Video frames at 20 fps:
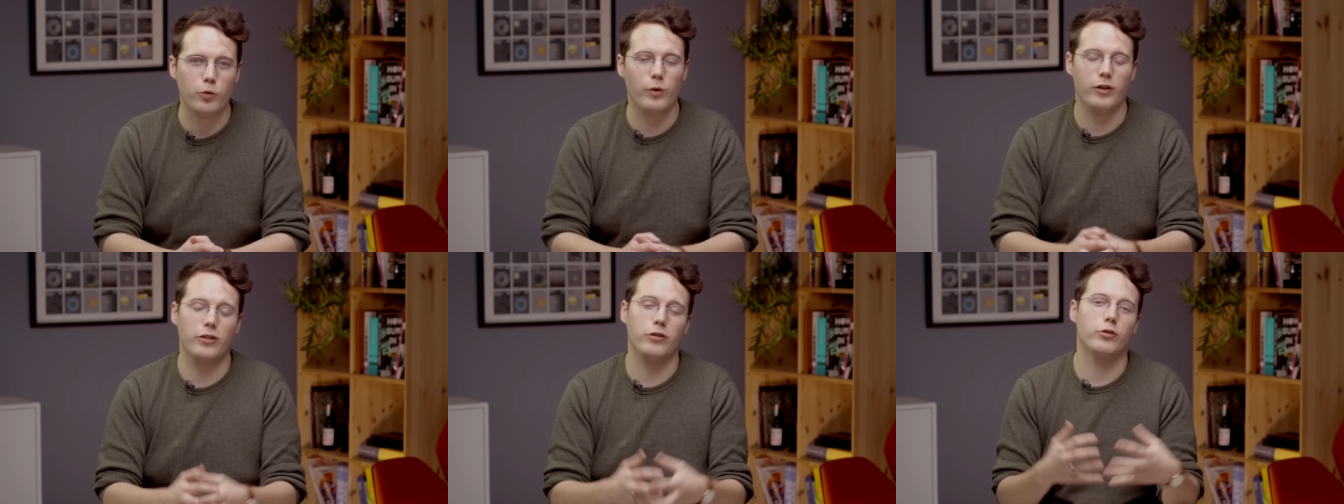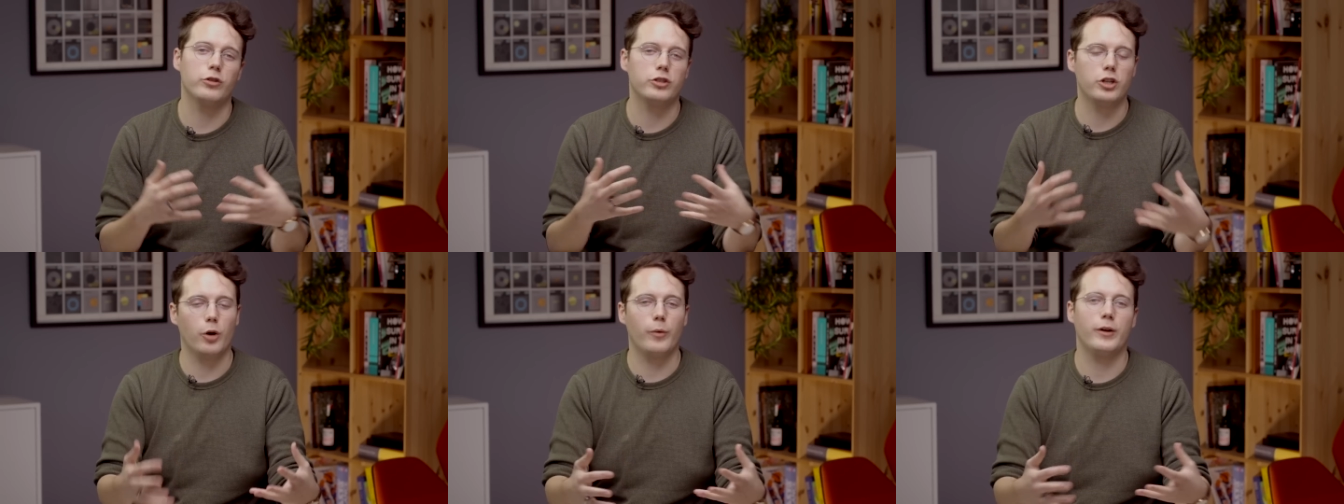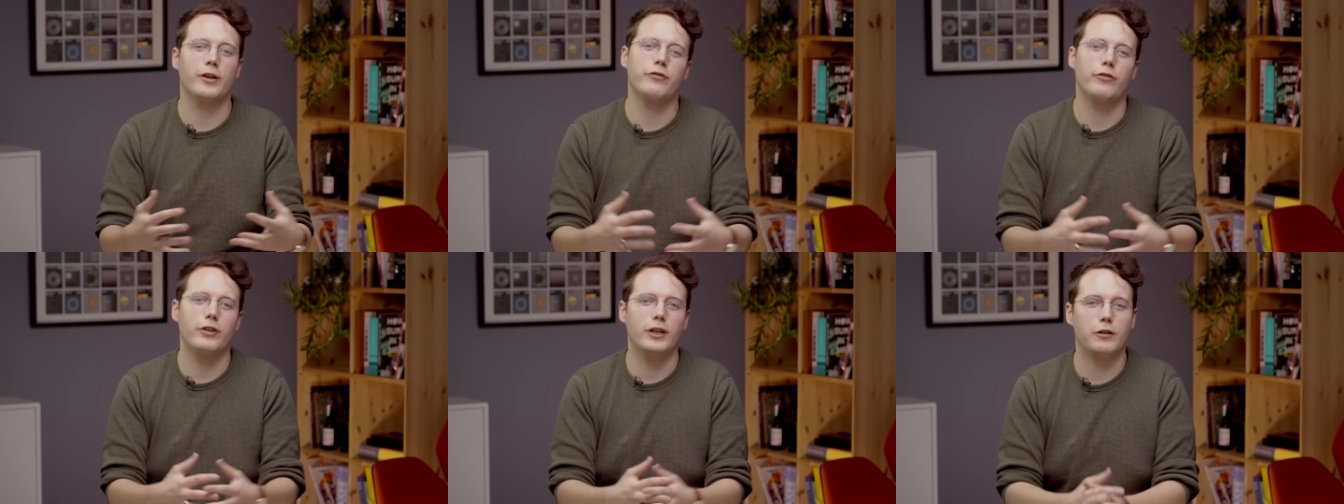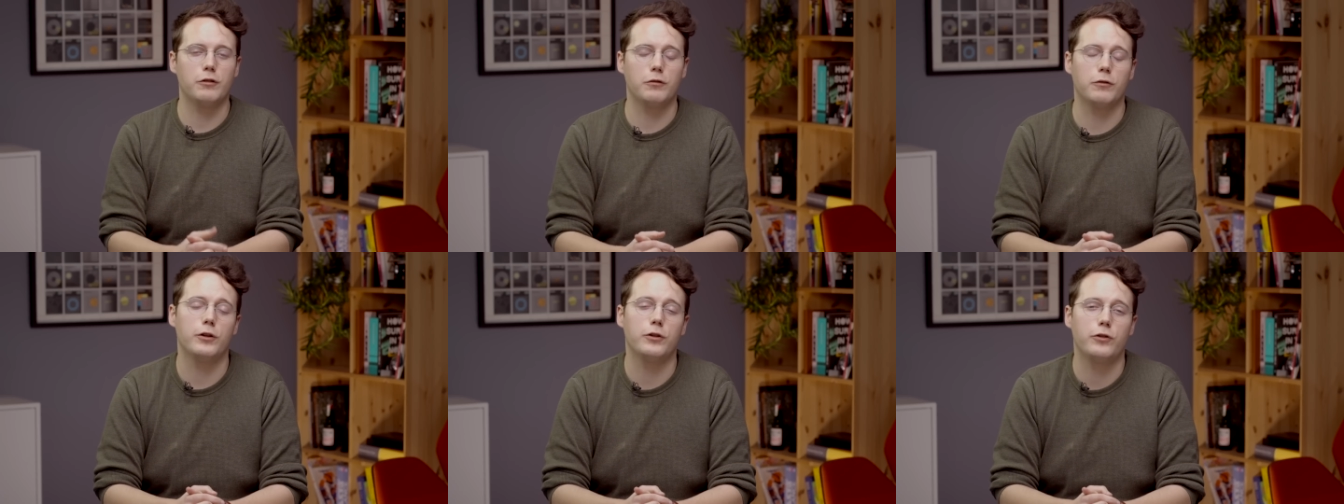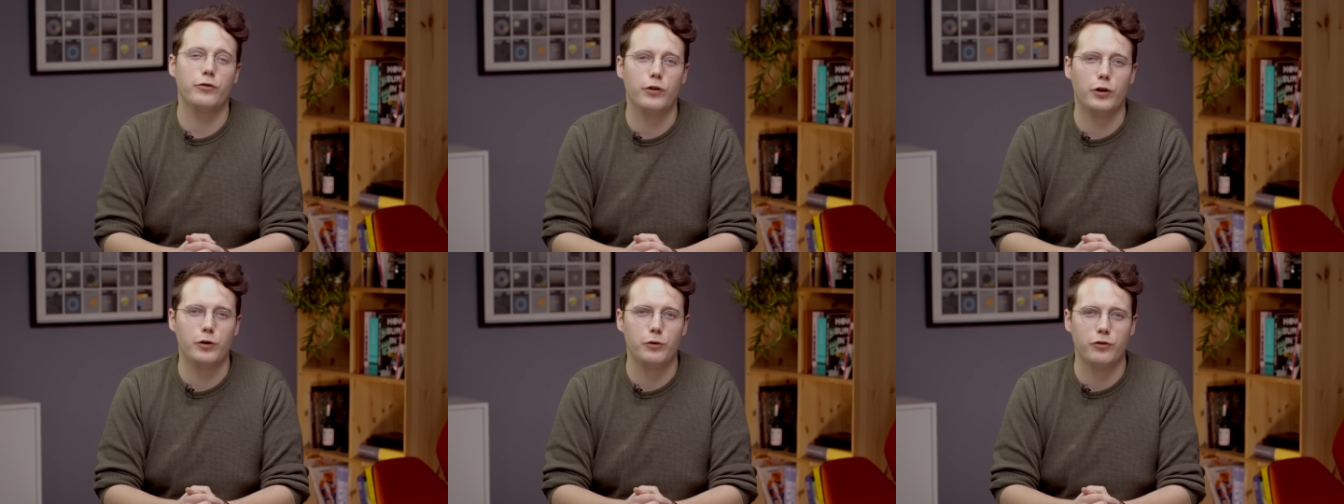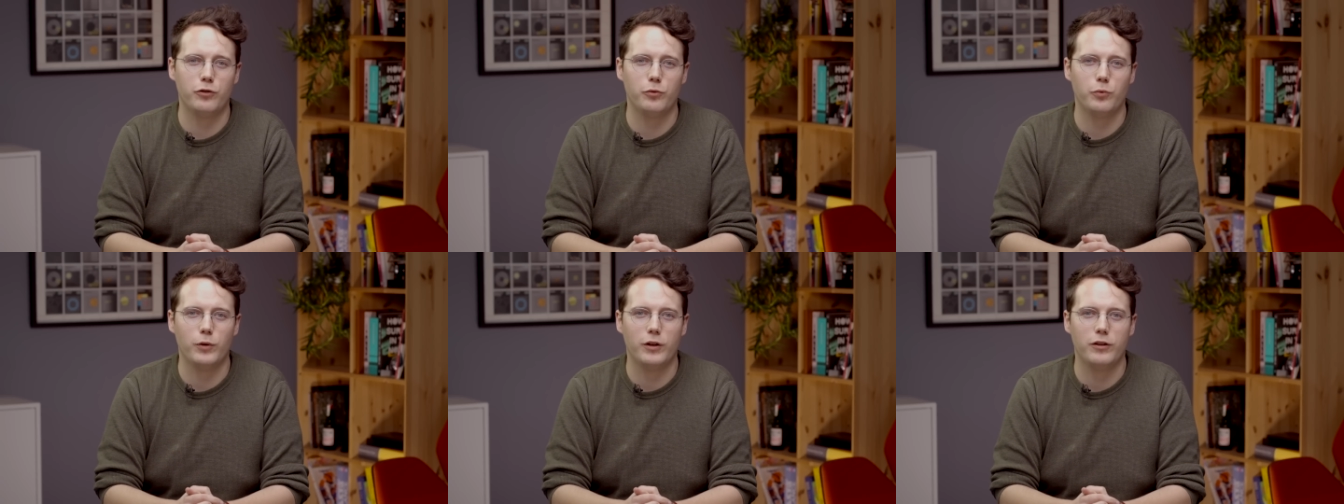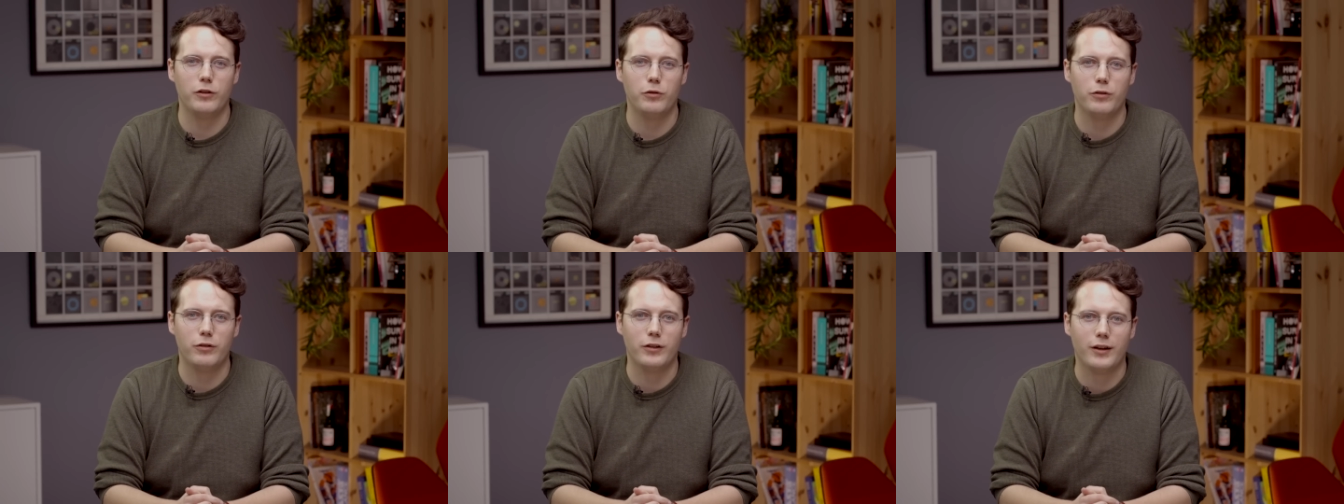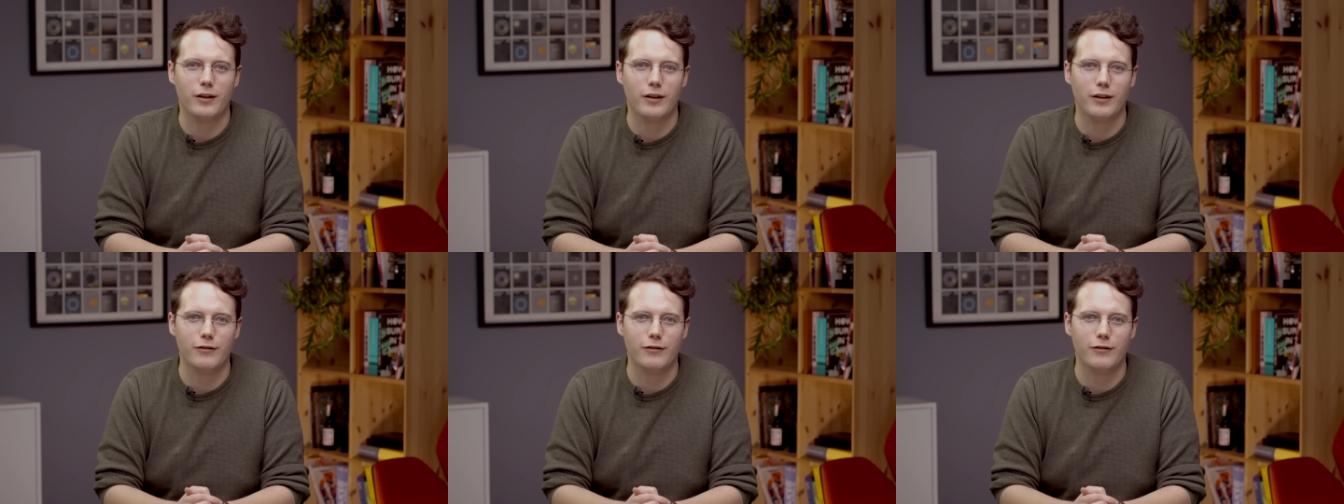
whether you're going for either of these phones, whether you think